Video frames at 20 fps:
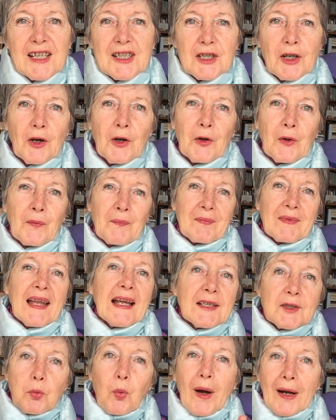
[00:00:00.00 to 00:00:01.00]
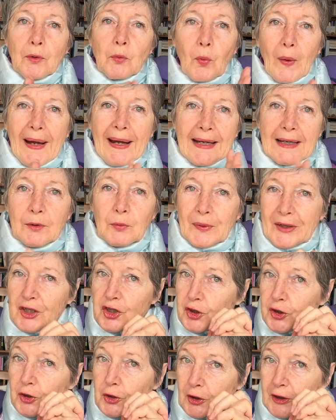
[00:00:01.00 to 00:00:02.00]
So that's one way in
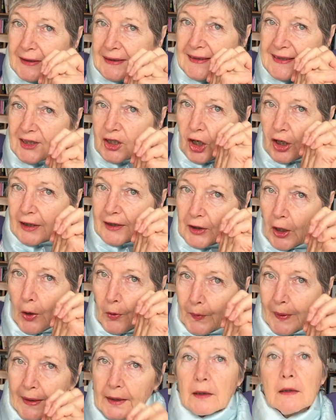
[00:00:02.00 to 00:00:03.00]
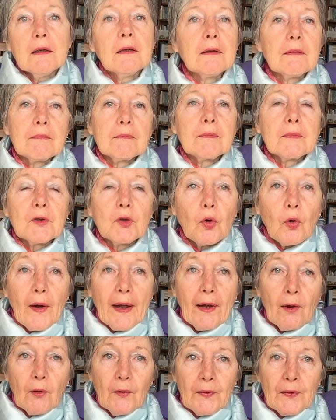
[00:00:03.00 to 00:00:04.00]
which you can start knowing your
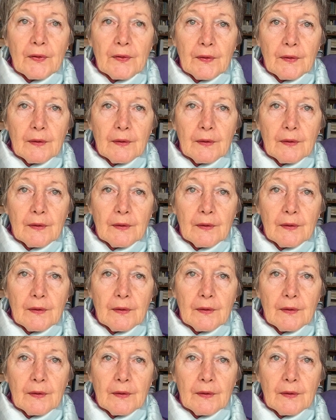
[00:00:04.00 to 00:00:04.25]
health